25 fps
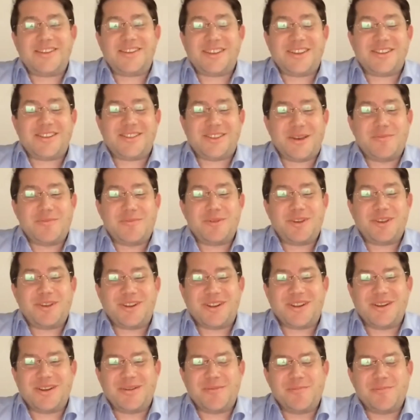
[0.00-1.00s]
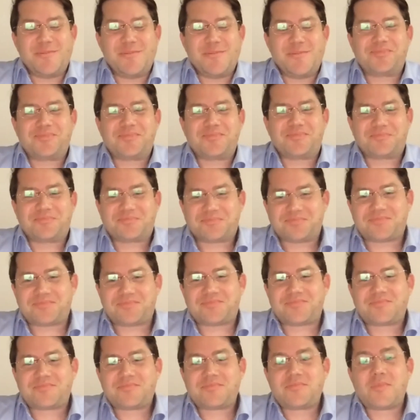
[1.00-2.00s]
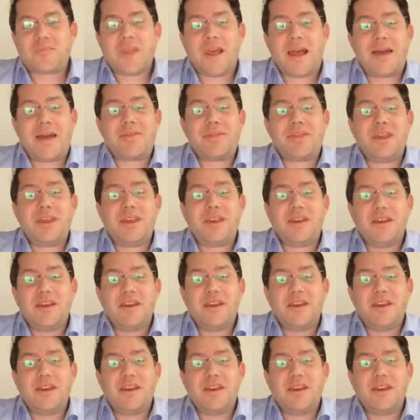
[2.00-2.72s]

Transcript: I'm here. I think